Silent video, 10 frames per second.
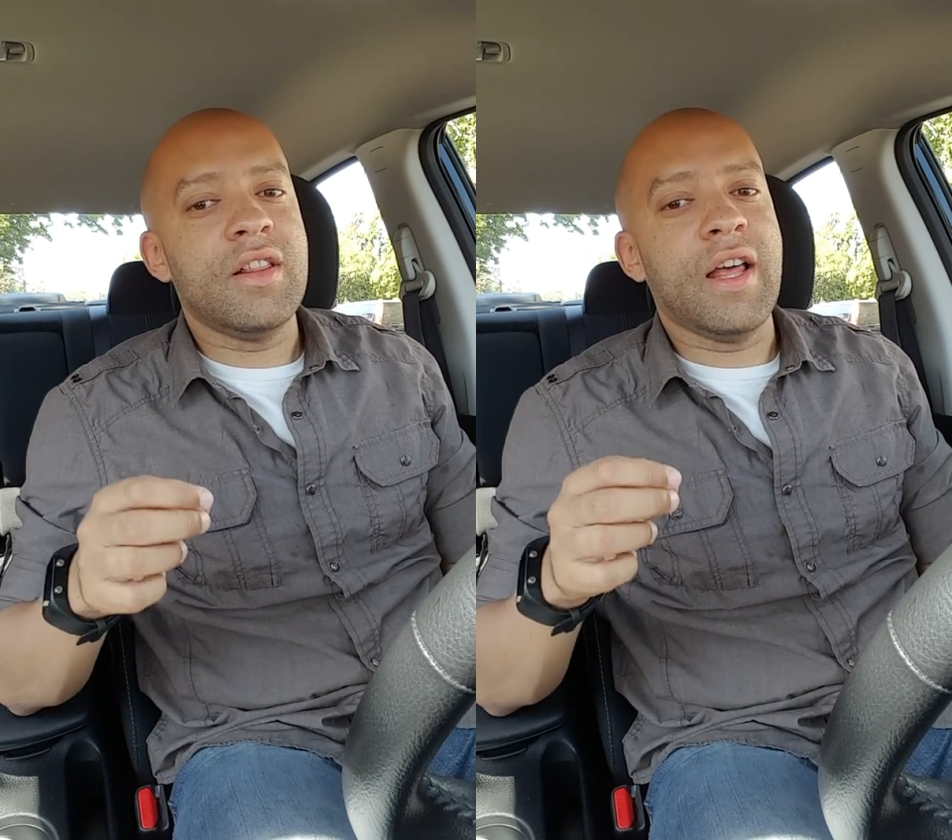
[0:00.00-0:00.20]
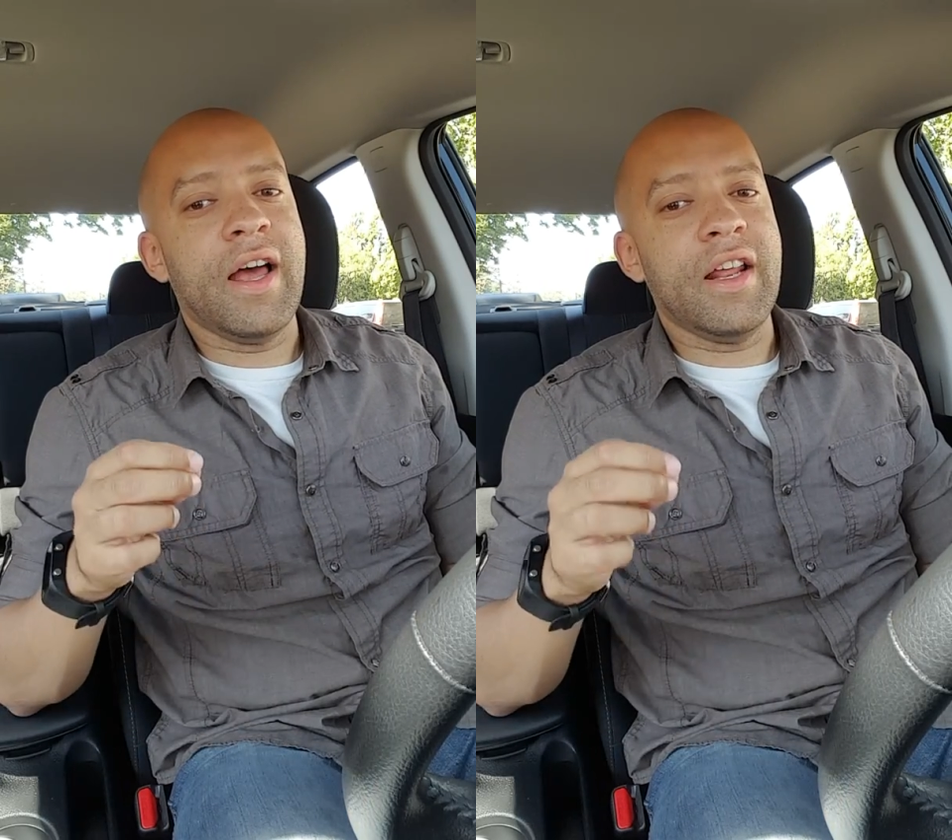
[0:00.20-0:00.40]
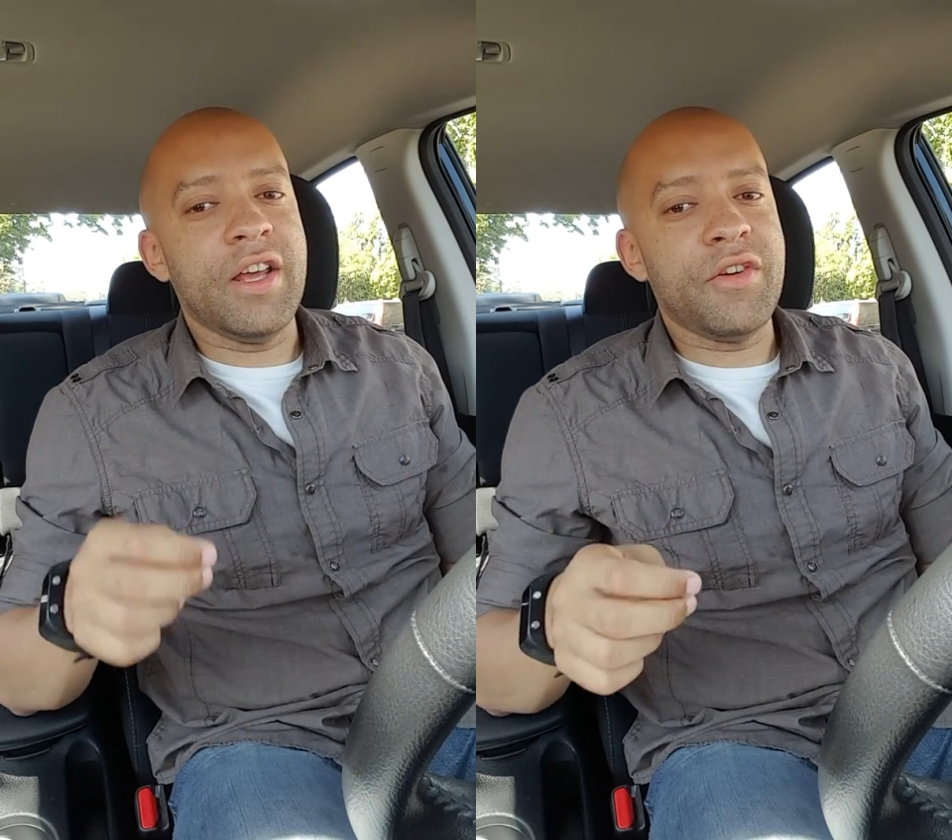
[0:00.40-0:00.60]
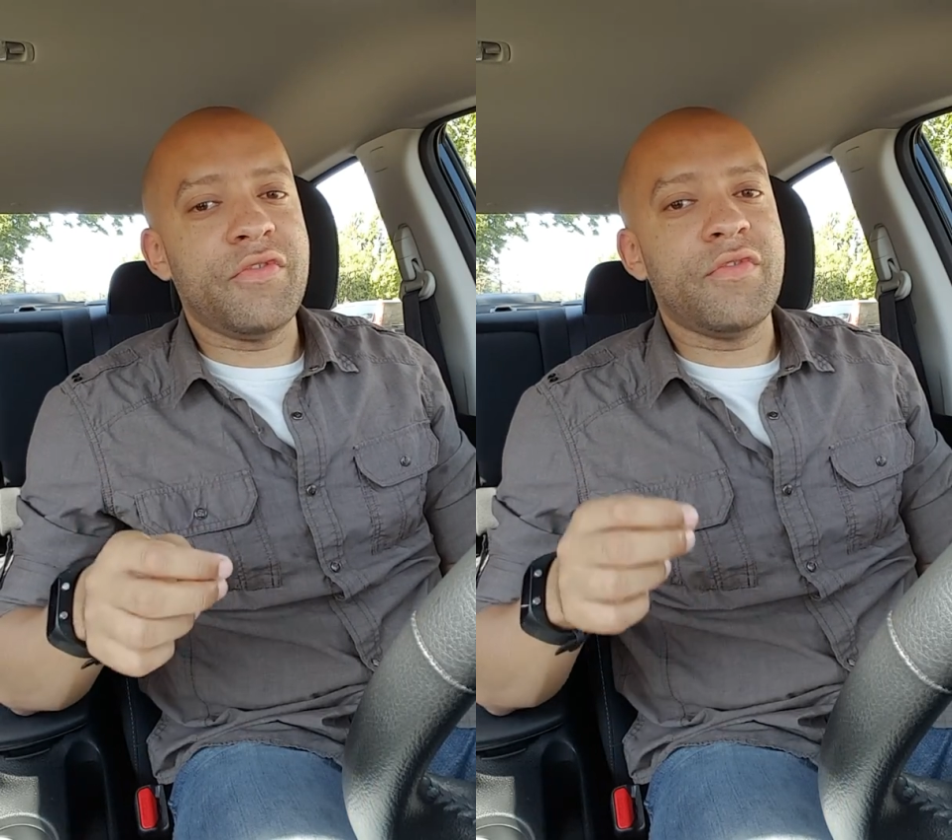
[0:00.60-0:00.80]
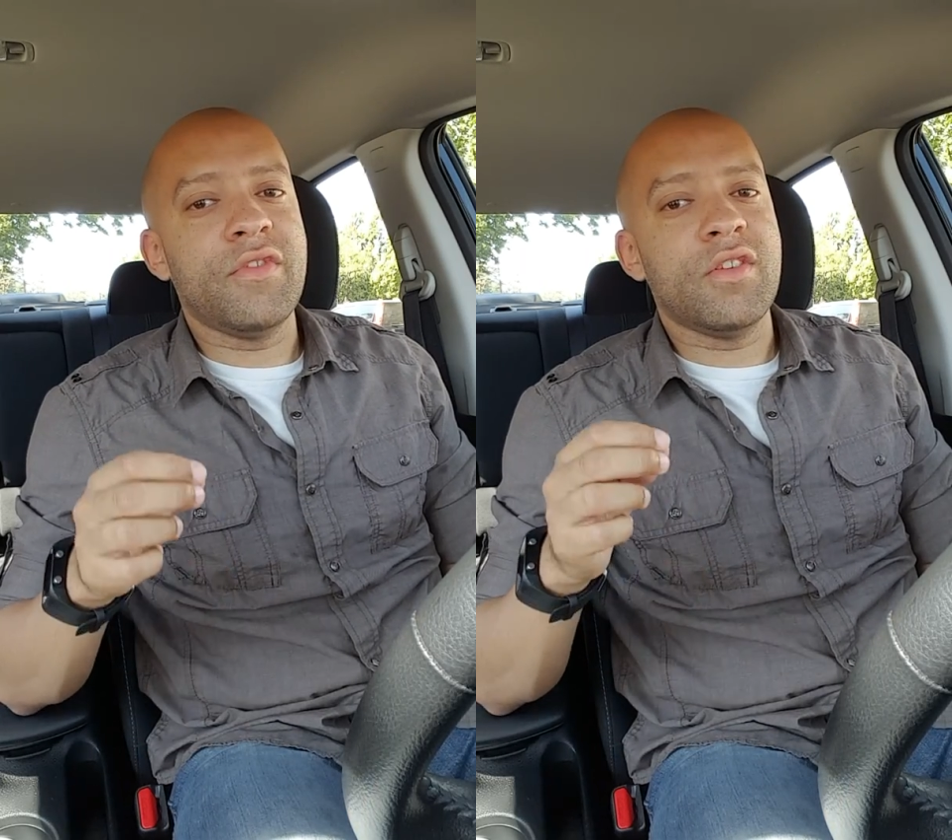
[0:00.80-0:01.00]
that
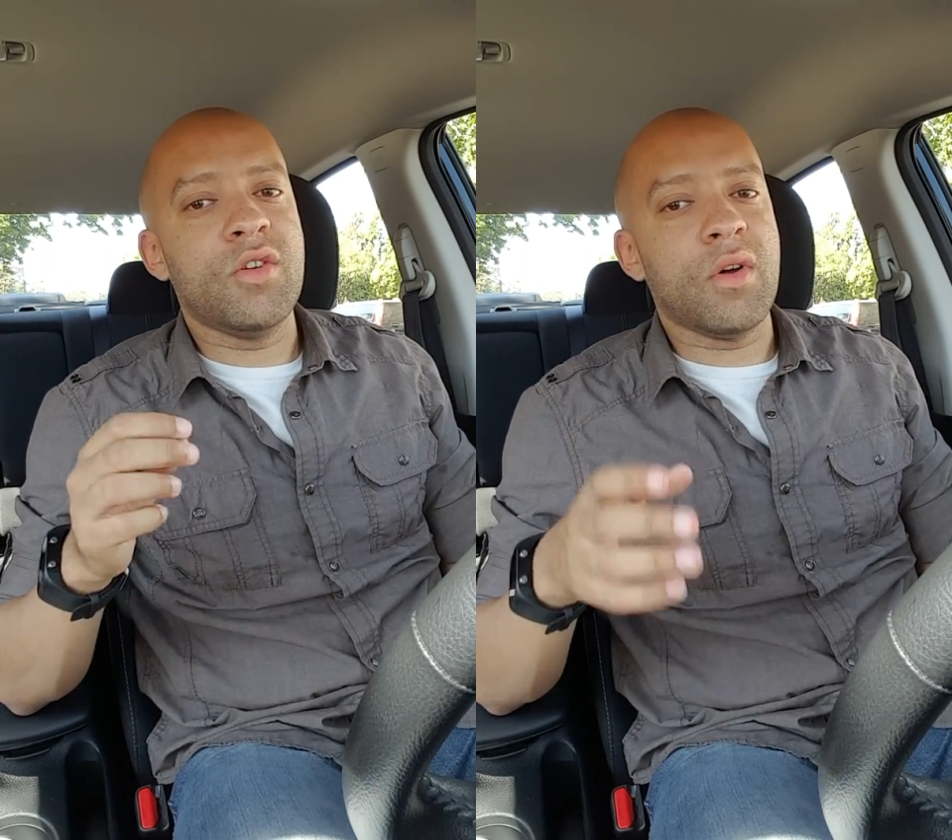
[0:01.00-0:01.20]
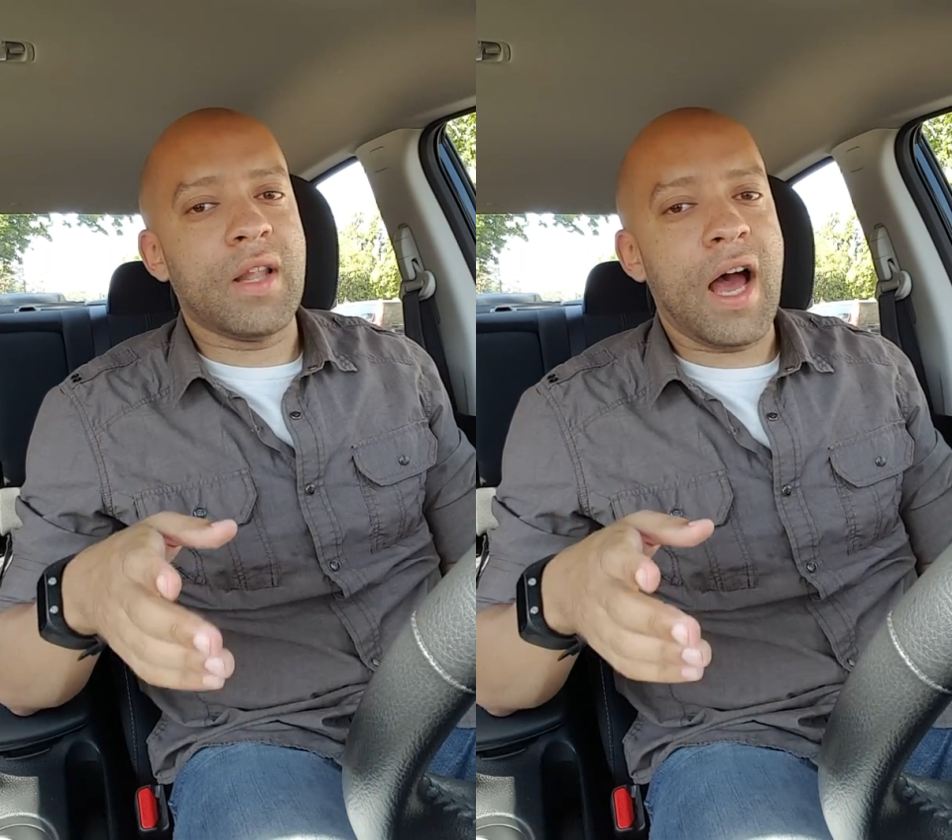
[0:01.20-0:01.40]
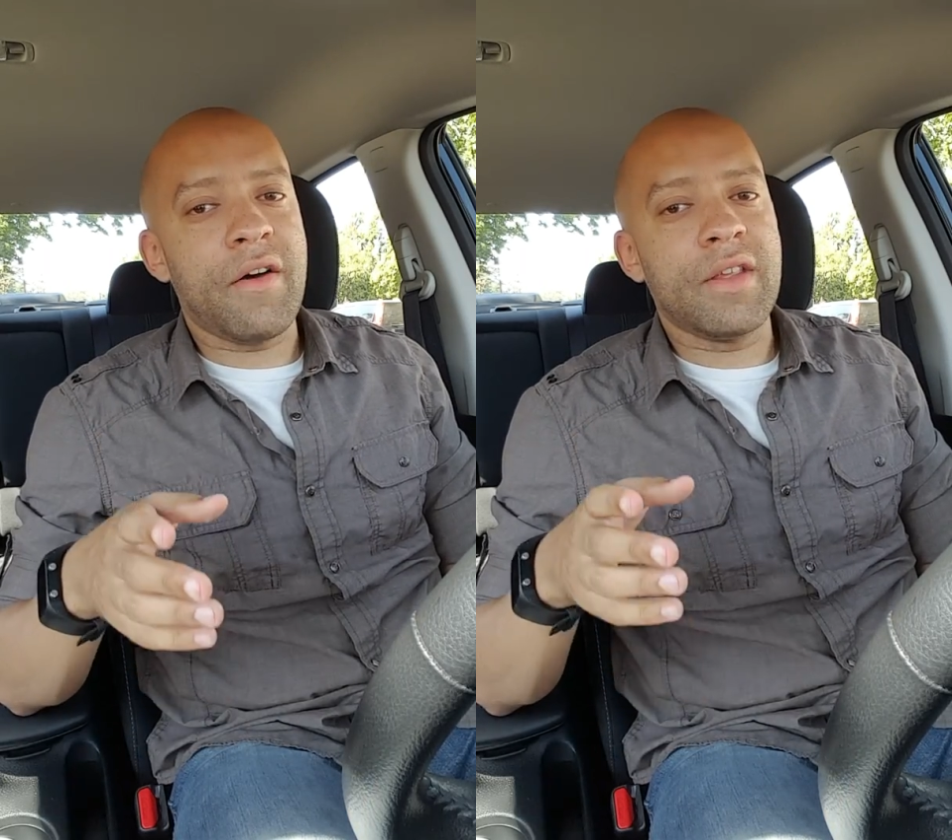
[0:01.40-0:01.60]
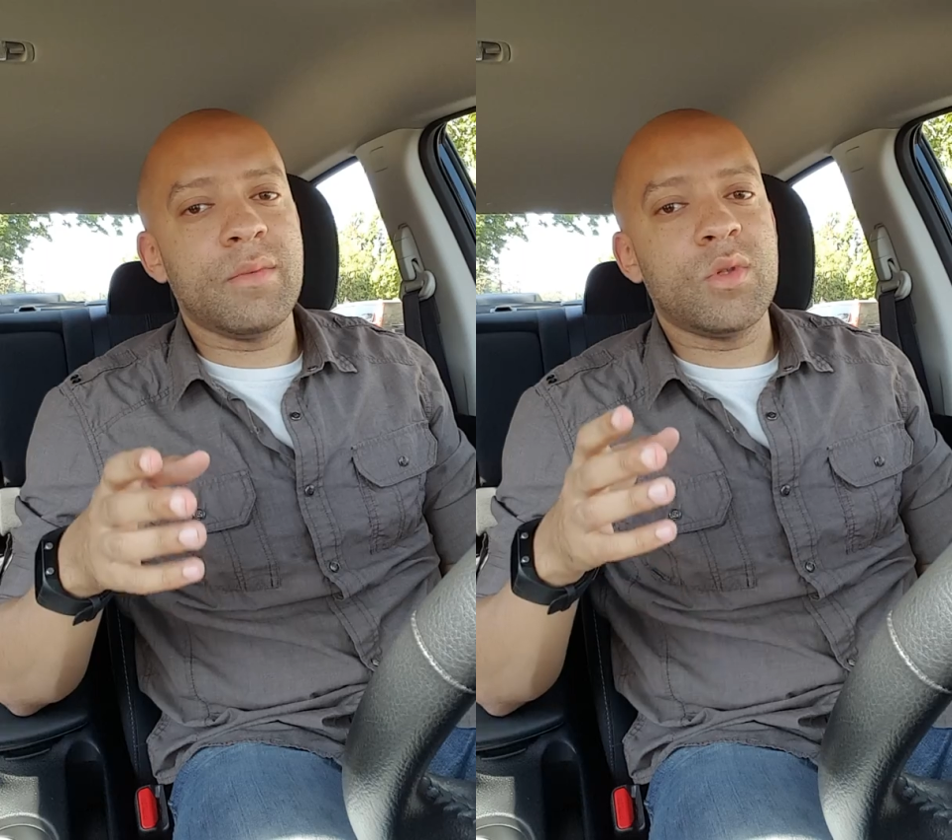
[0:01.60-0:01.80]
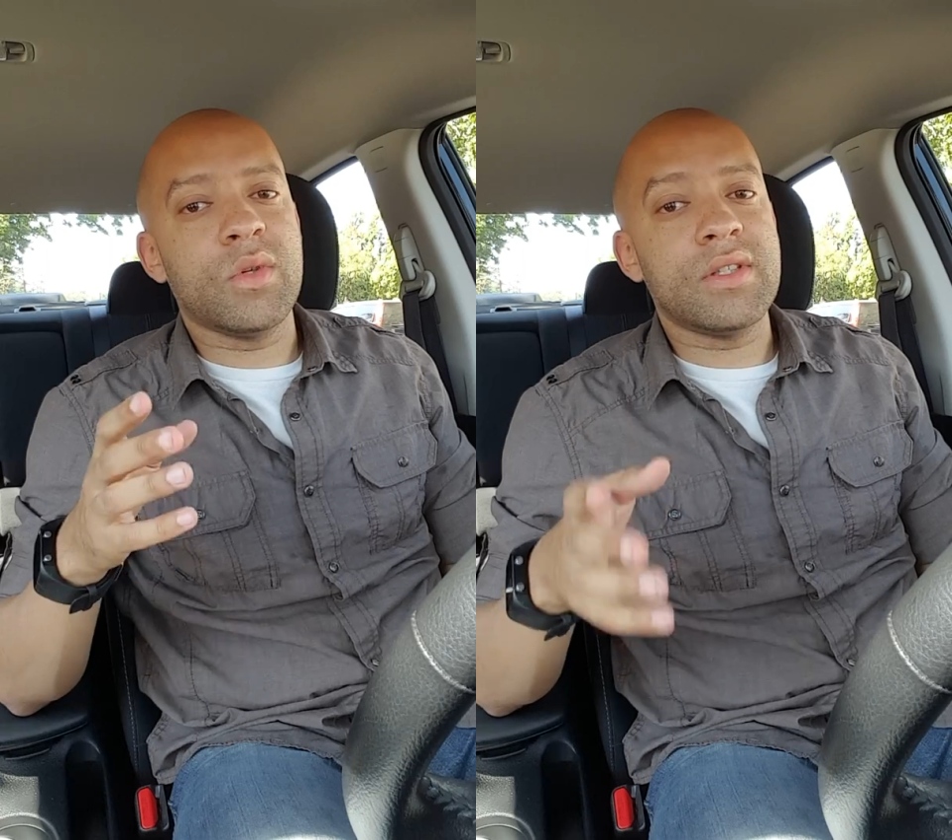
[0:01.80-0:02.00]
if you allow
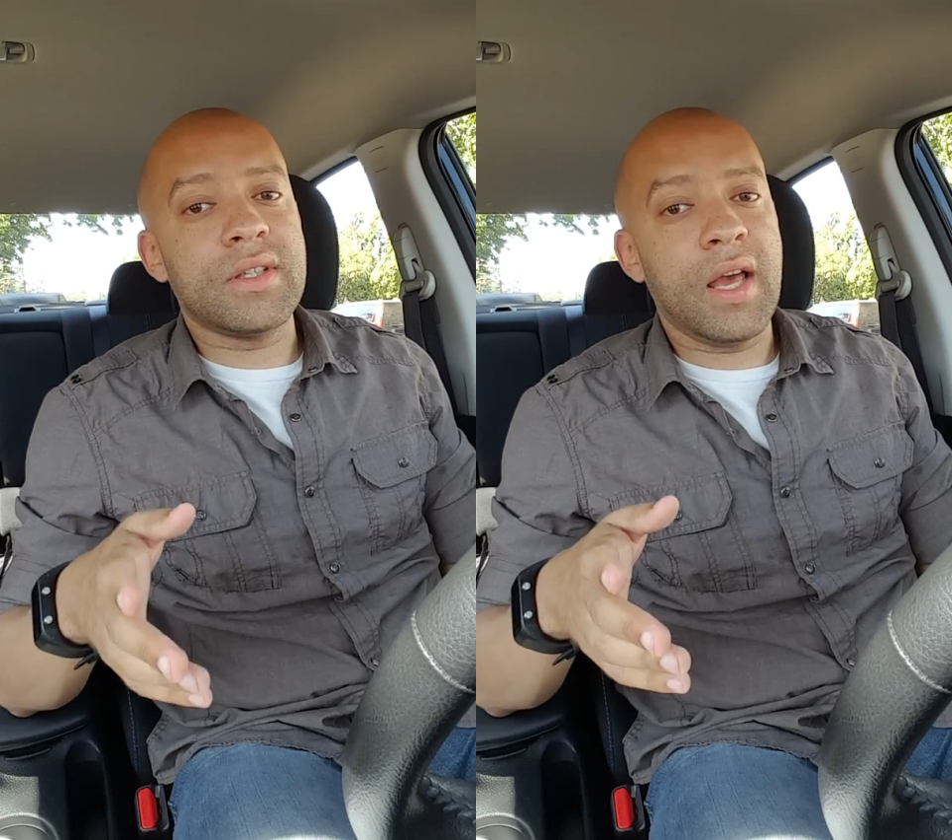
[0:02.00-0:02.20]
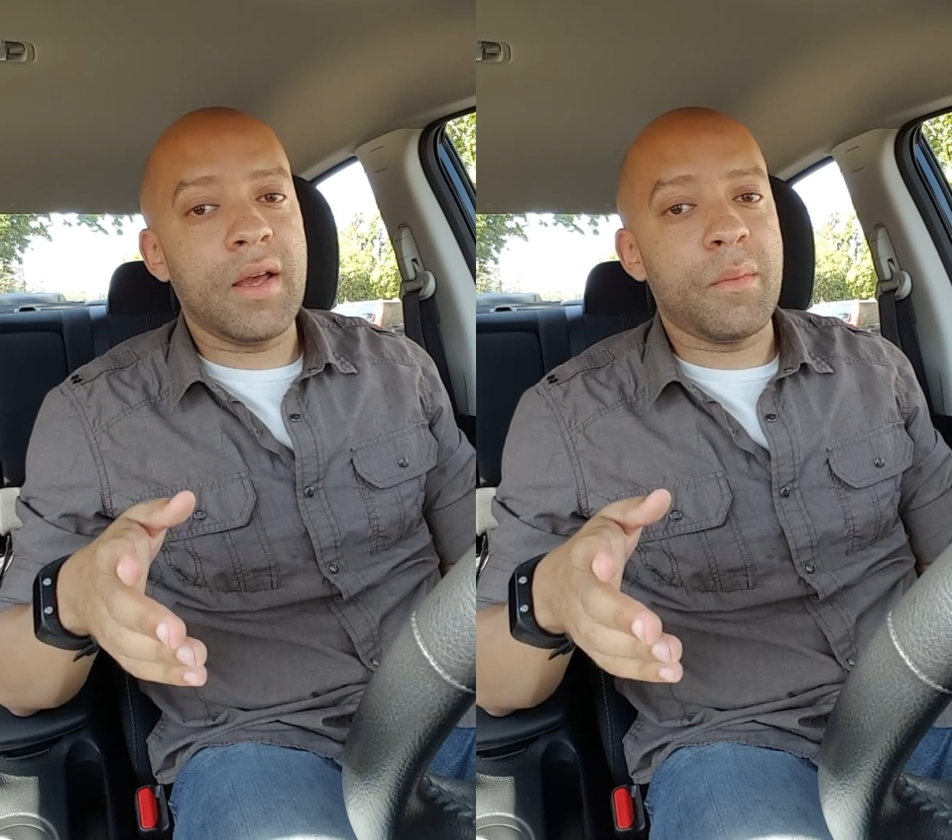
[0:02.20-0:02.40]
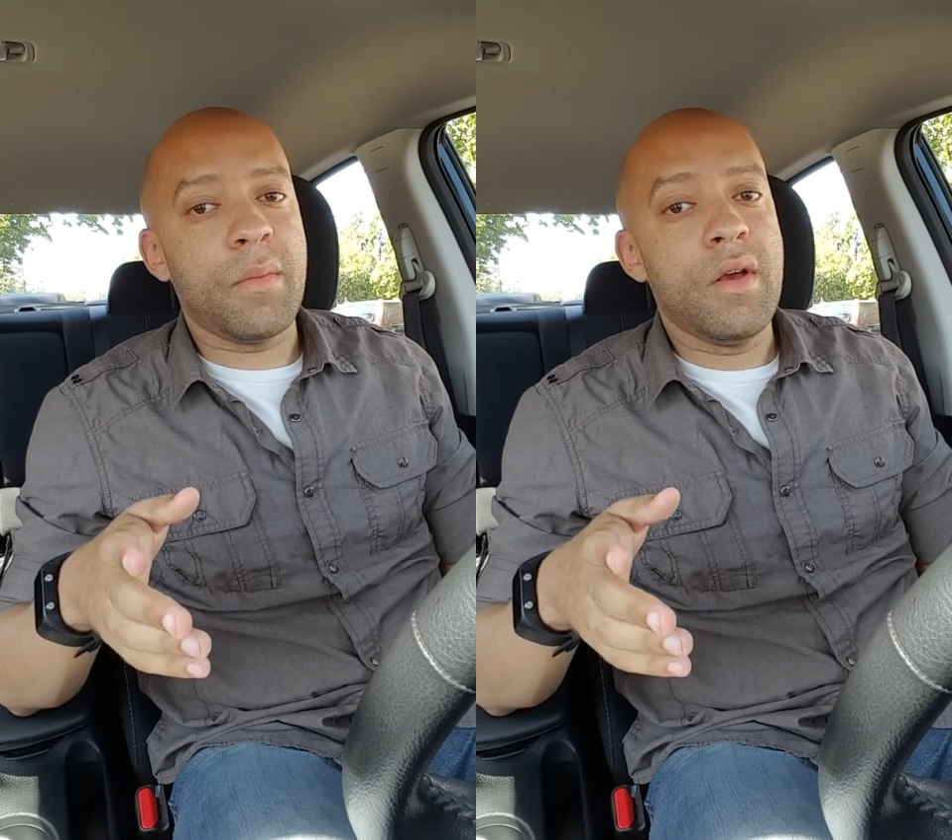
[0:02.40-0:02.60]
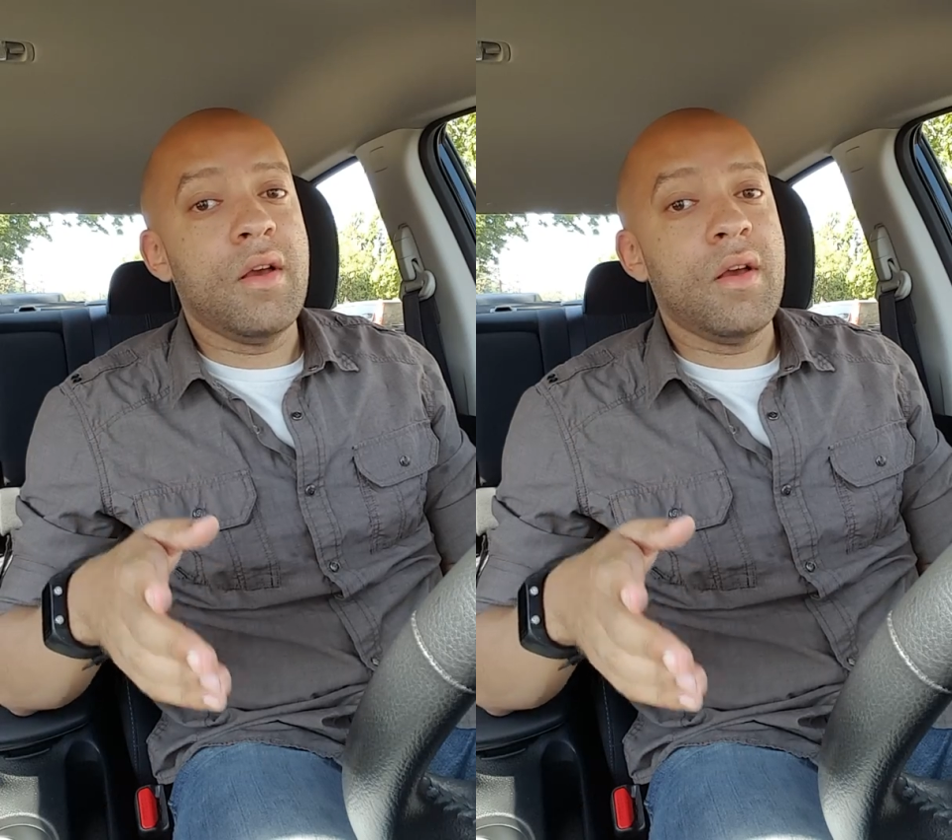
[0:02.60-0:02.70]
them to escape,